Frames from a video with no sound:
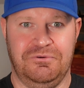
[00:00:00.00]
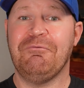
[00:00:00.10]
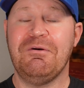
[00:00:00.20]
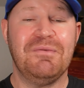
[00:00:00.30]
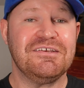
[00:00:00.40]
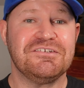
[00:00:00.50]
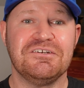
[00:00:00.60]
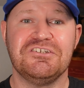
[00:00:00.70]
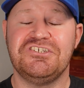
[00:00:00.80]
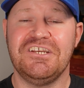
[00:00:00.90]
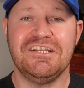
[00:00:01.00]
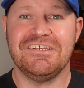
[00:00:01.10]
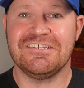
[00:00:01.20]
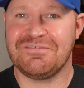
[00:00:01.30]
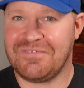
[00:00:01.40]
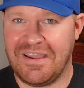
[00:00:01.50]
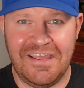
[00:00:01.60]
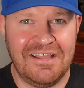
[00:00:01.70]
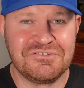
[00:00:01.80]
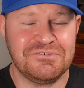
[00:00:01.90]
And when Mr. Genius
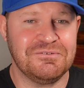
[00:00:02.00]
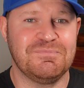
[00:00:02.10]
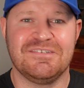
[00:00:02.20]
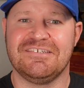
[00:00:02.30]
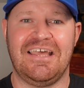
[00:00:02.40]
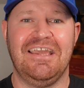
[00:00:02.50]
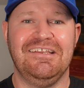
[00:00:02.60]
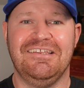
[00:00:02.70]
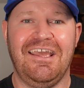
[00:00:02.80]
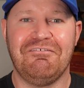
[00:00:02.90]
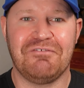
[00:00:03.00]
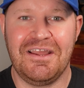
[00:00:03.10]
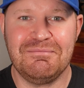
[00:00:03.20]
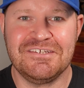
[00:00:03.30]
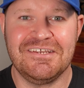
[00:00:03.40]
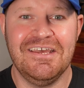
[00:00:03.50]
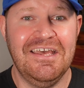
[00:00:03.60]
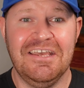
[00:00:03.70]
Financial Saint Dave Ramsey